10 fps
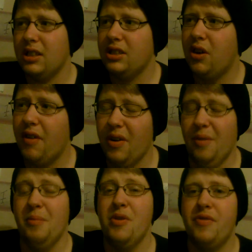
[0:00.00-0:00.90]
least have
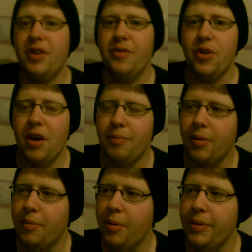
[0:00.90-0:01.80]
a movie review
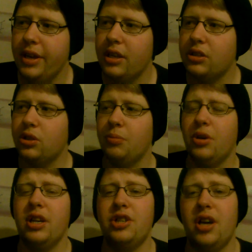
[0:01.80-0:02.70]
up a week. So I'm
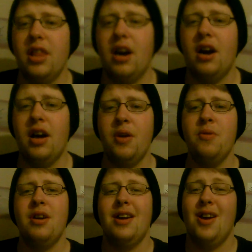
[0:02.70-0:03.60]
going to try that
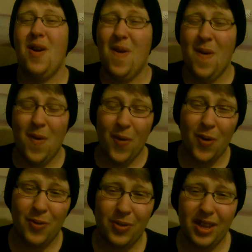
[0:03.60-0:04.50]
out.
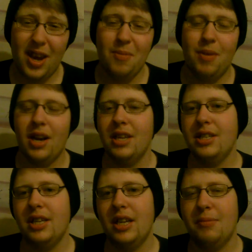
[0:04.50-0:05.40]
Hopefully I'll
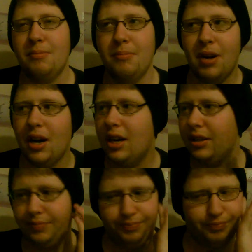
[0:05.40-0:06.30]
manage it.
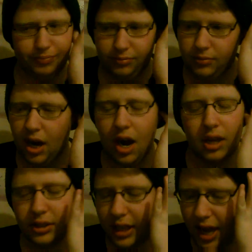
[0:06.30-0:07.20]
But I
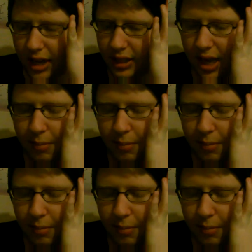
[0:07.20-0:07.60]
hardly get any